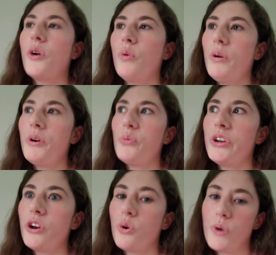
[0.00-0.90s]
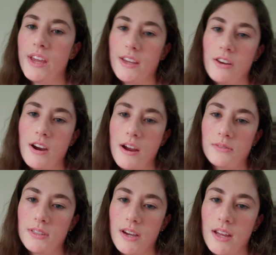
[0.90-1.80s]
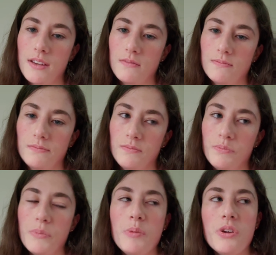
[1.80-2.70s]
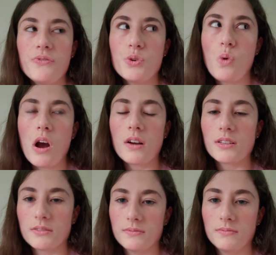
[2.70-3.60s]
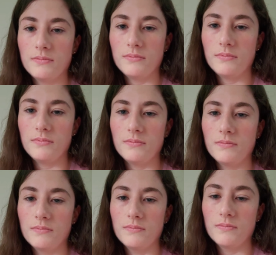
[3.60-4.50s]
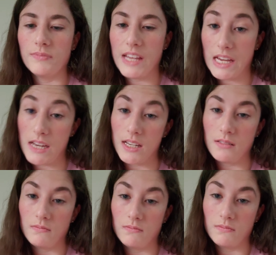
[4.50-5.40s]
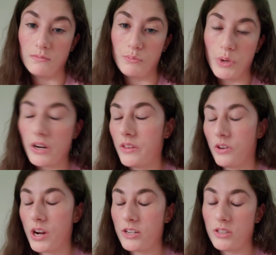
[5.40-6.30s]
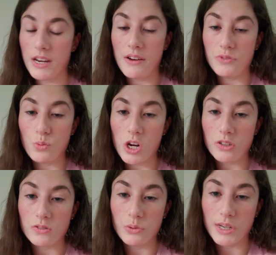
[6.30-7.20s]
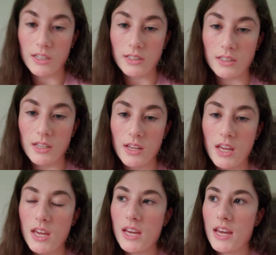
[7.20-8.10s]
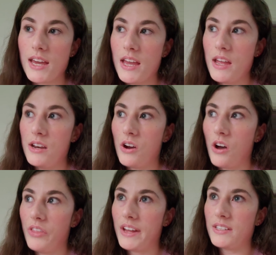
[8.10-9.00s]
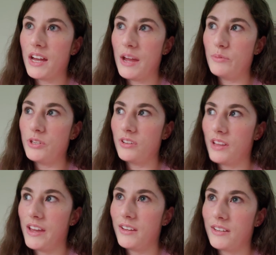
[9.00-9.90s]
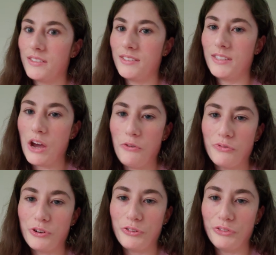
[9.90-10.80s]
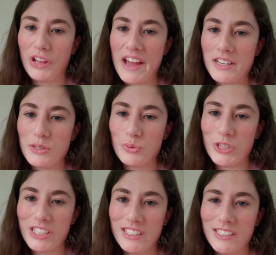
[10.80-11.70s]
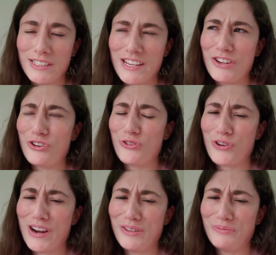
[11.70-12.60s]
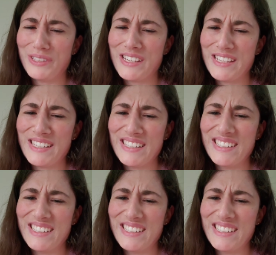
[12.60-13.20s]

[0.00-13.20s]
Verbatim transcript: What about when you're awake and you're outside? Maybe you have to walk like I did. Park in the garage and then I have to walk to work and all that time to like self reflect was incredibly